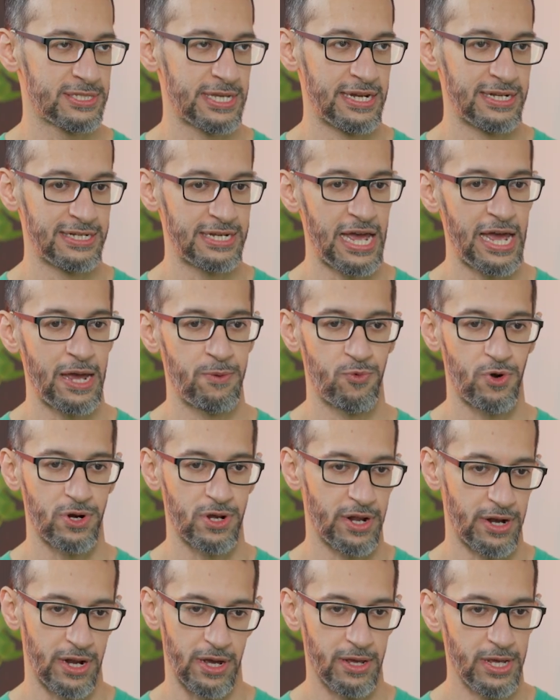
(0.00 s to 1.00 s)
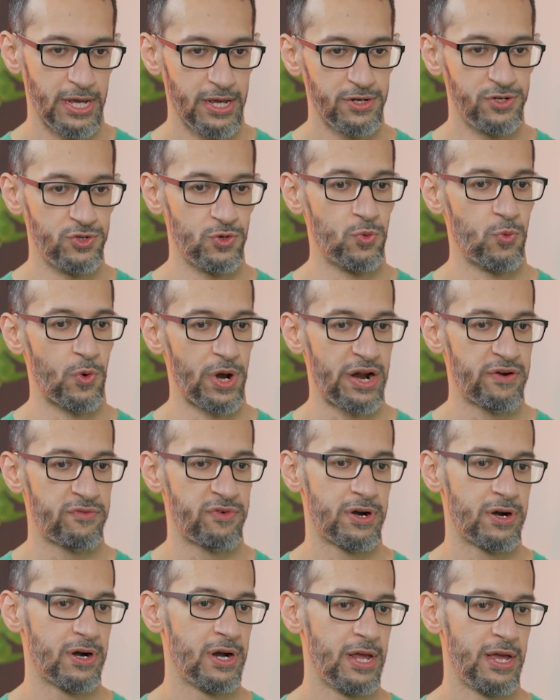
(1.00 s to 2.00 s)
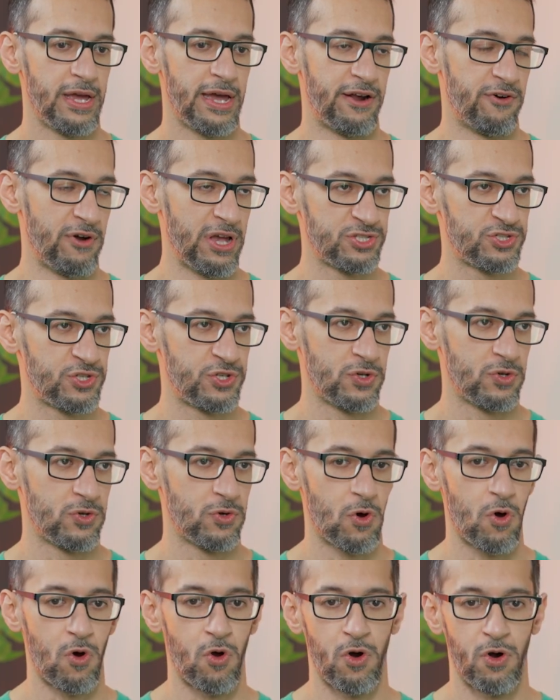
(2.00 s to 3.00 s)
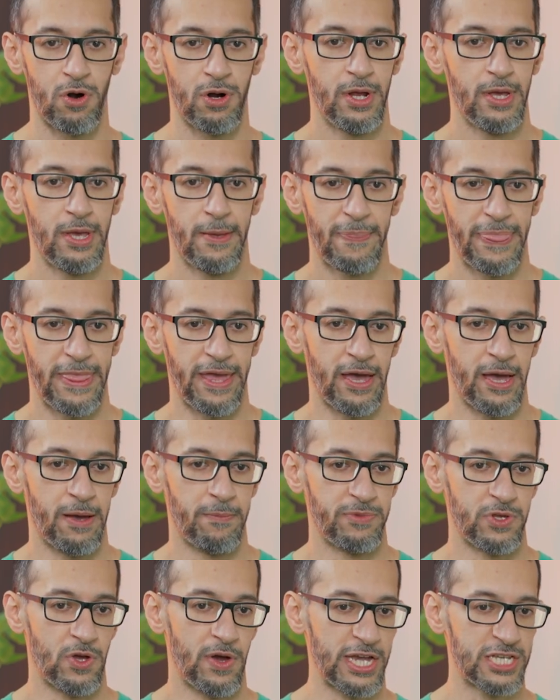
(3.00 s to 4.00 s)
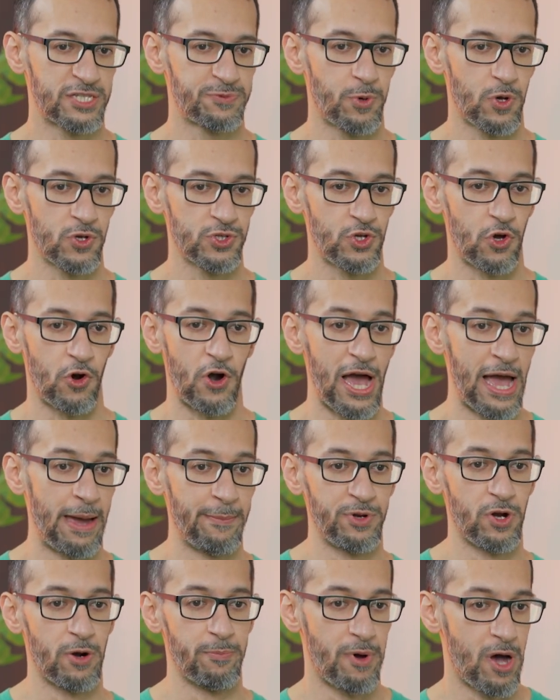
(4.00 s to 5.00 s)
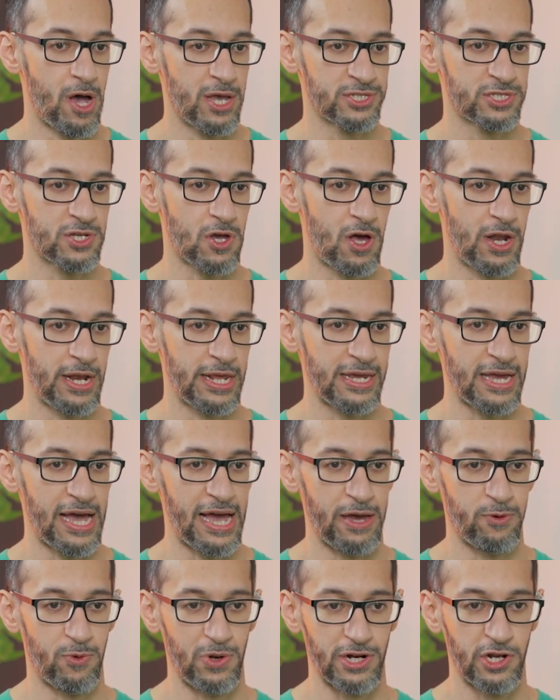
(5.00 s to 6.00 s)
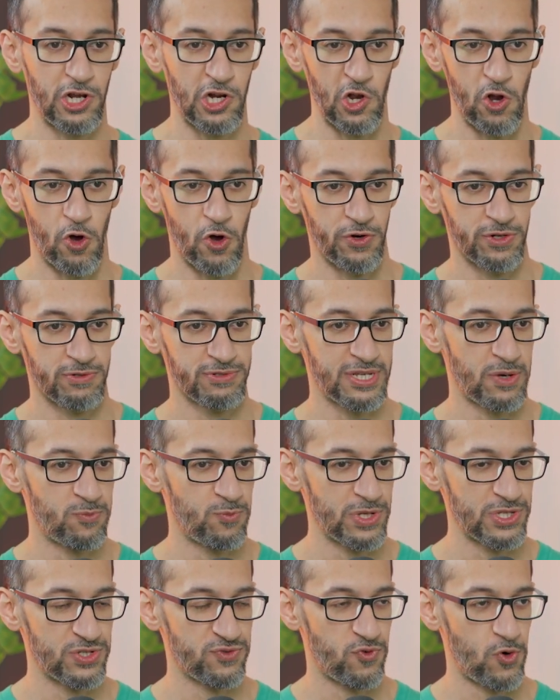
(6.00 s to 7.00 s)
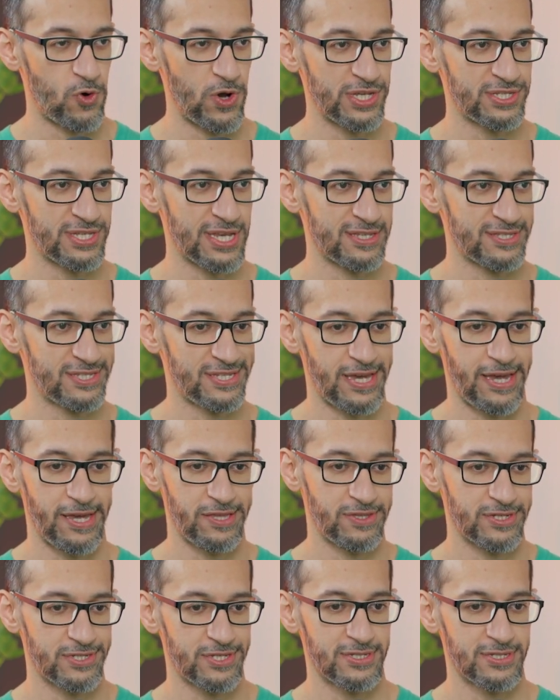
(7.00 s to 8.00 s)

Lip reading: in time, we're going to do whatever, arrest you, or expose you, or I'm your boss calling. I will clone someone's voice and say, this